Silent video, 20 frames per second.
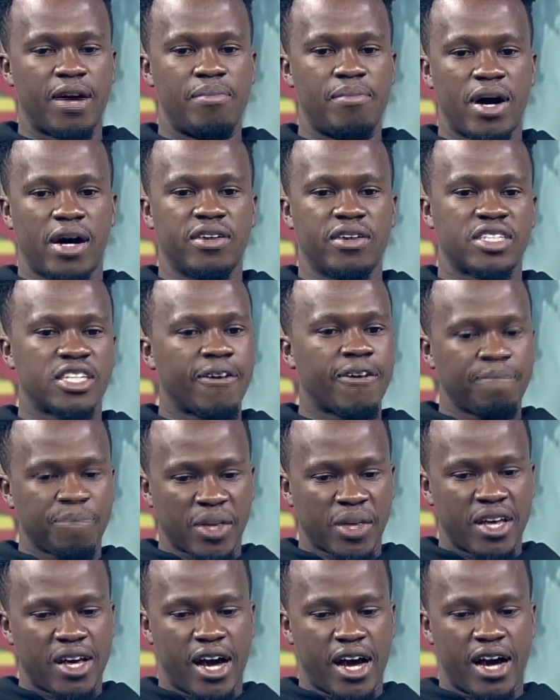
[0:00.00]
about
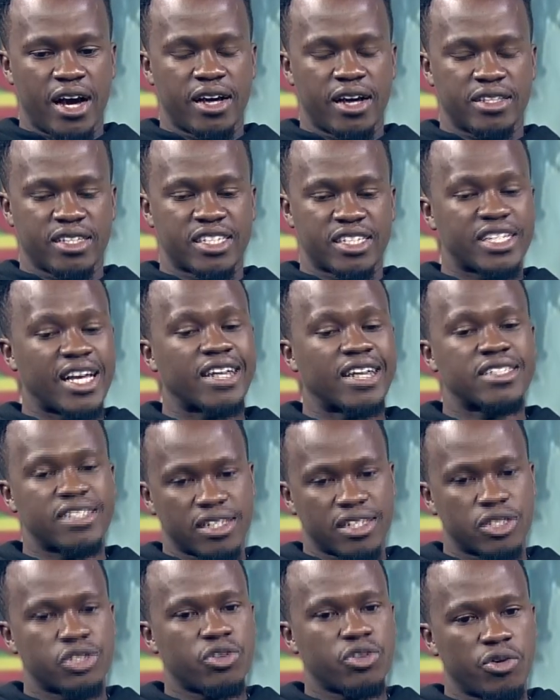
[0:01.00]
the
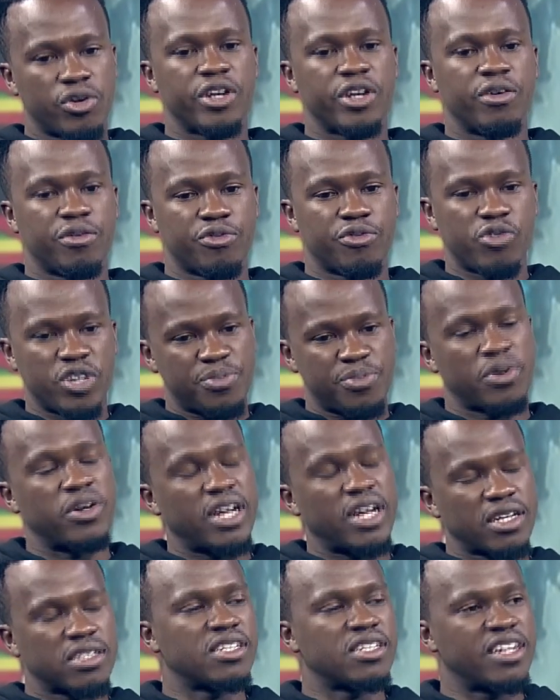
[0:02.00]
success story of wheat
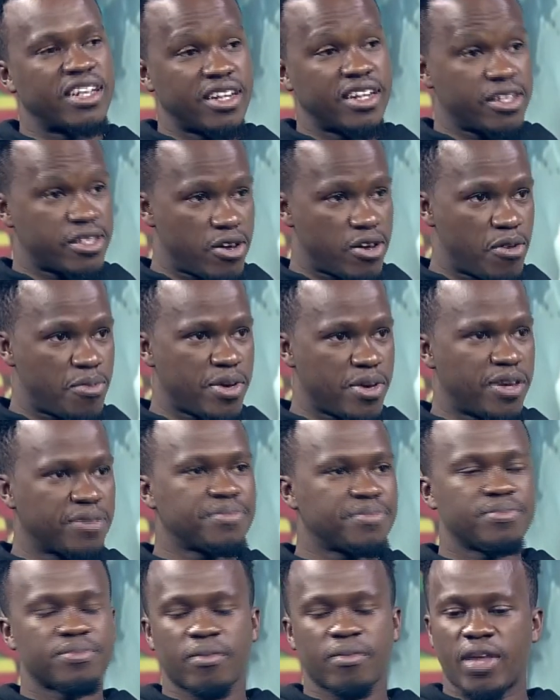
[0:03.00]
production in Ethiopia.
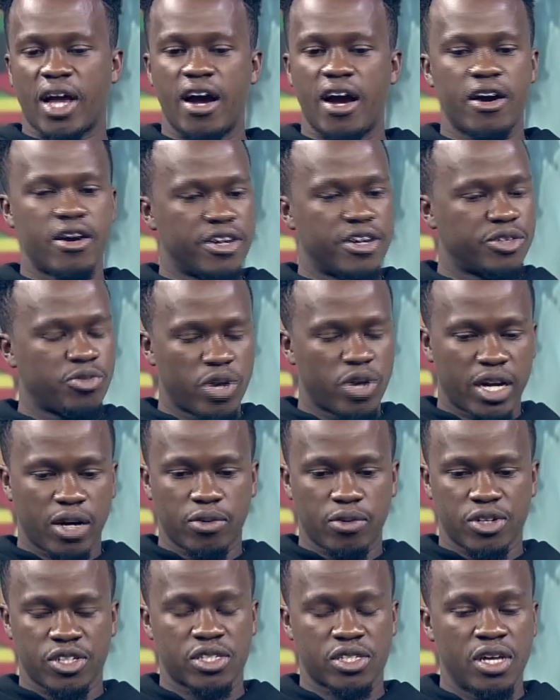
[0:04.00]
I heard when I
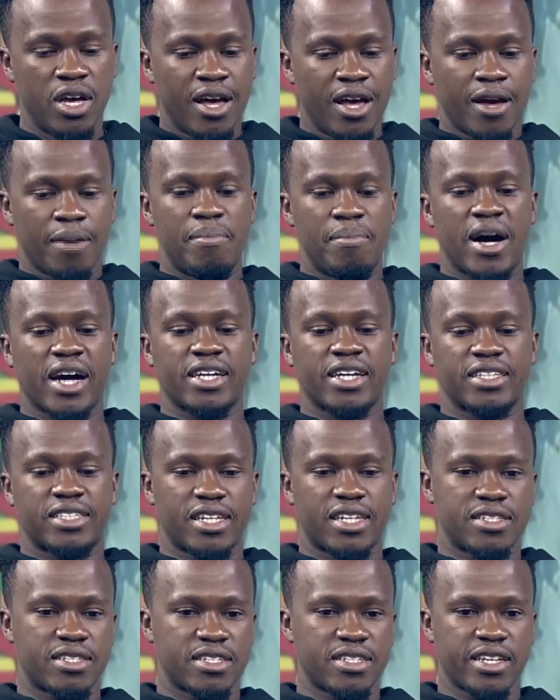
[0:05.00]
was back in
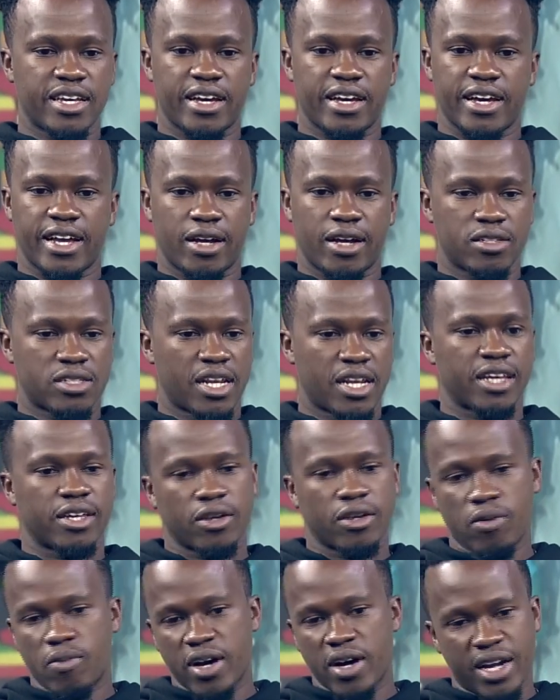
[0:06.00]
Tanzania, and I was like,
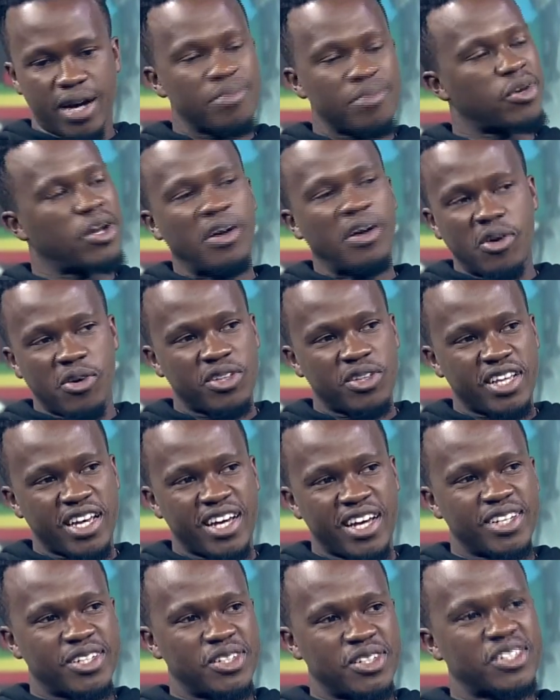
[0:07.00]
you know what, I'm going to go
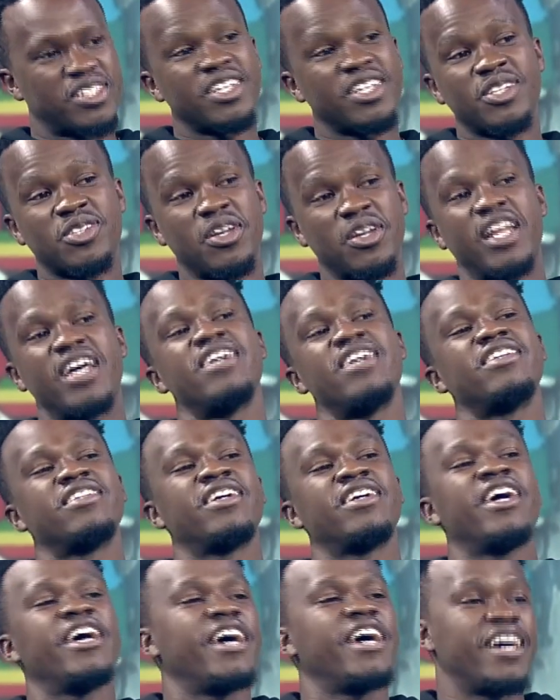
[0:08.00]
there to see, to learn,
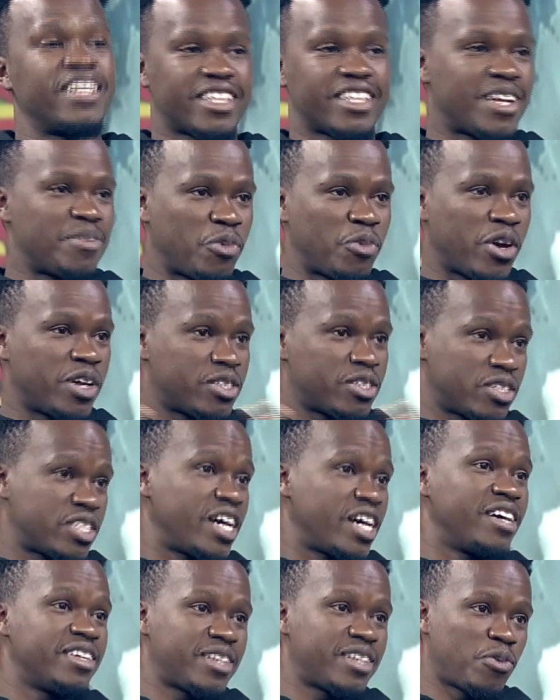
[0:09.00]
and then I'm going to
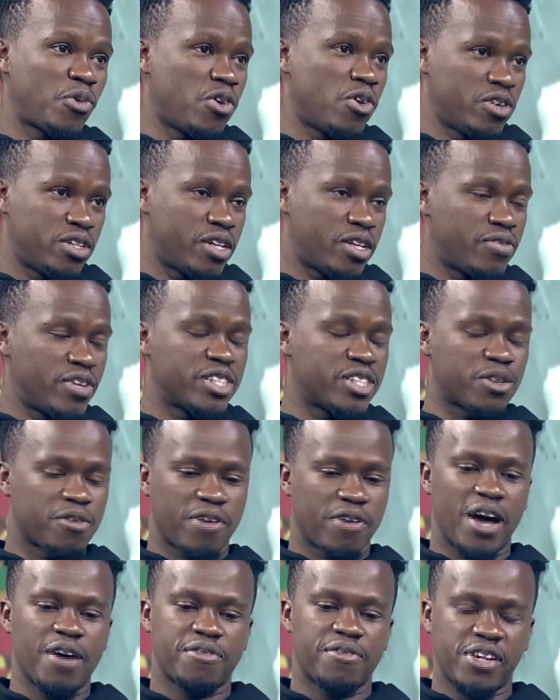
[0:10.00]
tell the world, the rest of
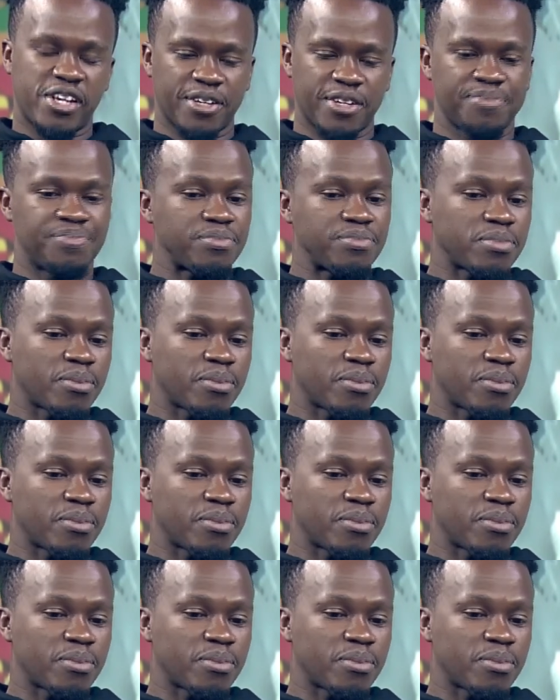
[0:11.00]
Africa.